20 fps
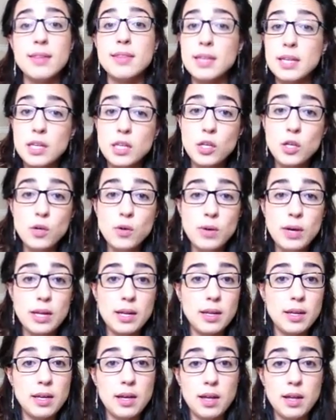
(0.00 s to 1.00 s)
thank you, and
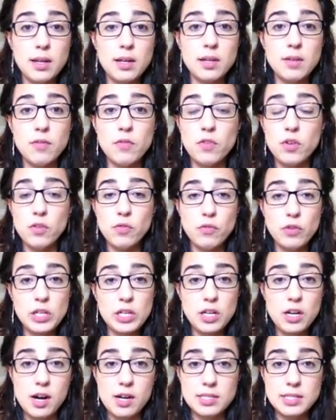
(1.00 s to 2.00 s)
again, feel free
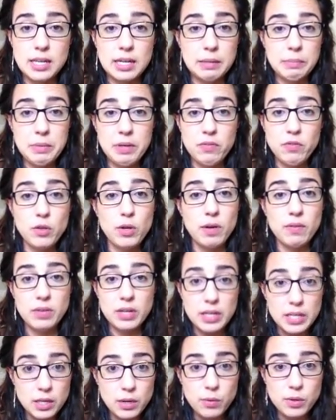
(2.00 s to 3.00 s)
to contact me if you have
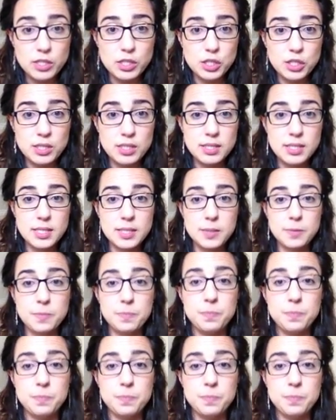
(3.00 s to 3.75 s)
any questions.